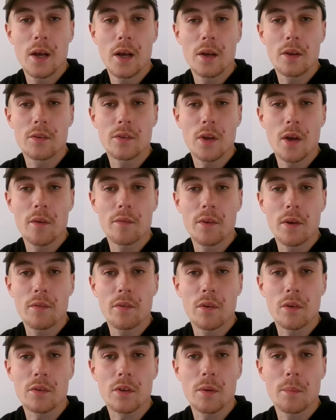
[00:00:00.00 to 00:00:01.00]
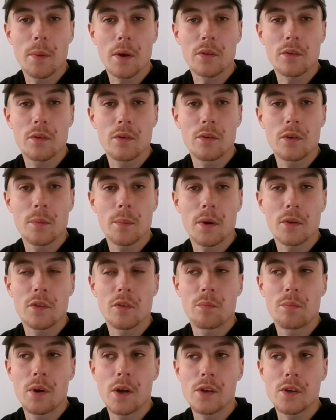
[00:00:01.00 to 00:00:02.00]
Serve never looked under
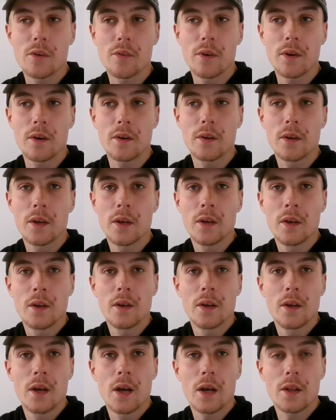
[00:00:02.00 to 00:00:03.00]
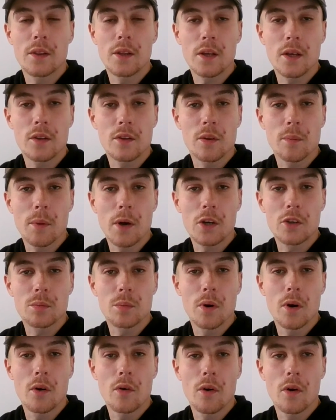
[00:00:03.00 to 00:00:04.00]
massive pressure, and I think as the match
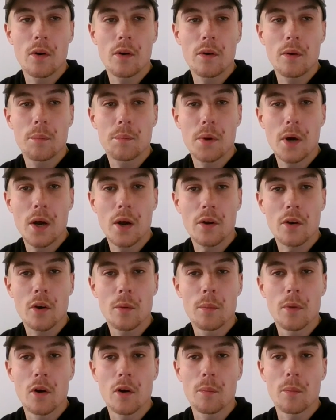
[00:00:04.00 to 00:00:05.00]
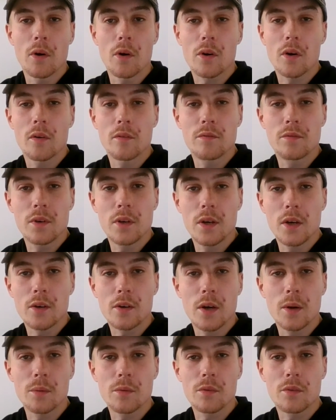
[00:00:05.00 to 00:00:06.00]
wore on, Barnett got more and more confident in the
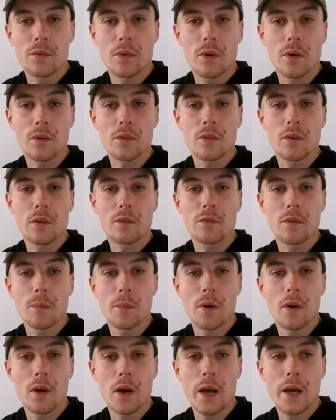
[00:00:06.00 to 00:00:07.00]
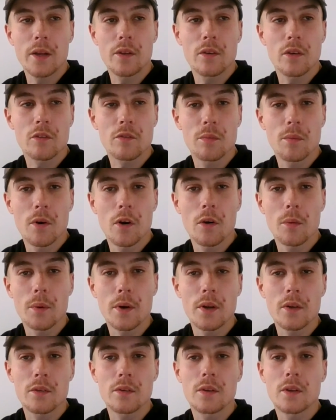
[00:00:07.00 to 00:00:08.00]
ground strokes, looked for more lines, looked for more
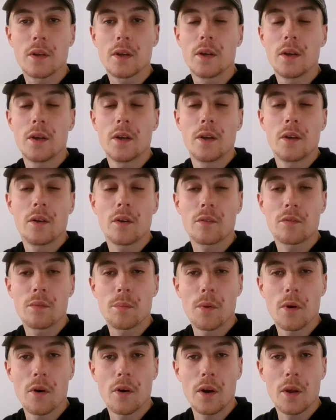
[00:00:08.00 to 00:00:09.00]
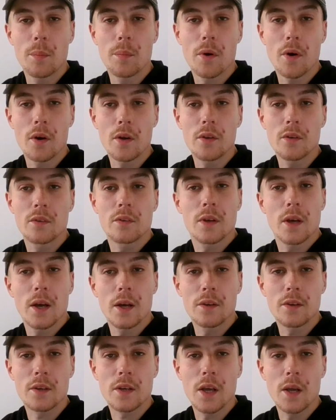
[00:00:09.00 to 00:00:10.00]
winners, looked for more early points
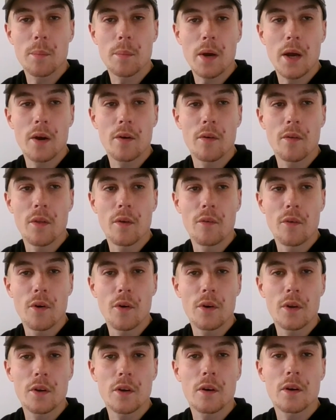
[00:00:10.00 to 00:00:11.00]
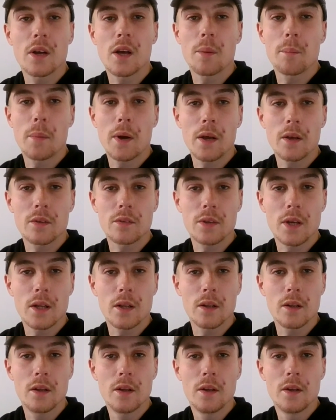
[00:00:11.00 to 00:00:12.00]
to keep Maya on the run and not let Maya
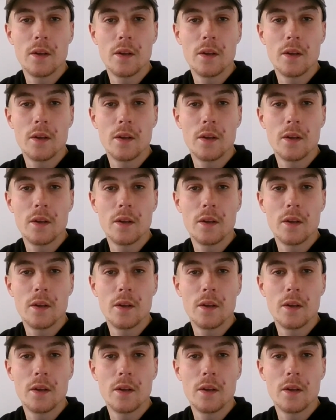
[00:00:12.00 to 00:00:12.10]
settle